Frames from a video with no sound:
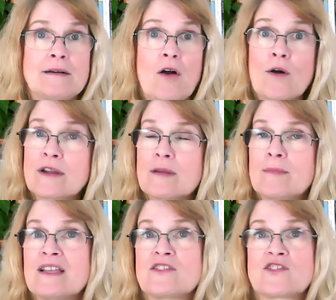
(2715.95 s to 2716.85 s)

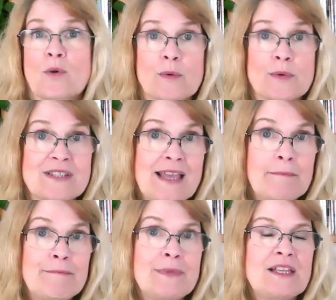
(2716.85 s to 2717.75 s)
arguments or
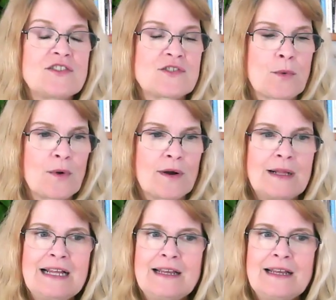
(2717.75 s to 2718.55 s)
resentments, or,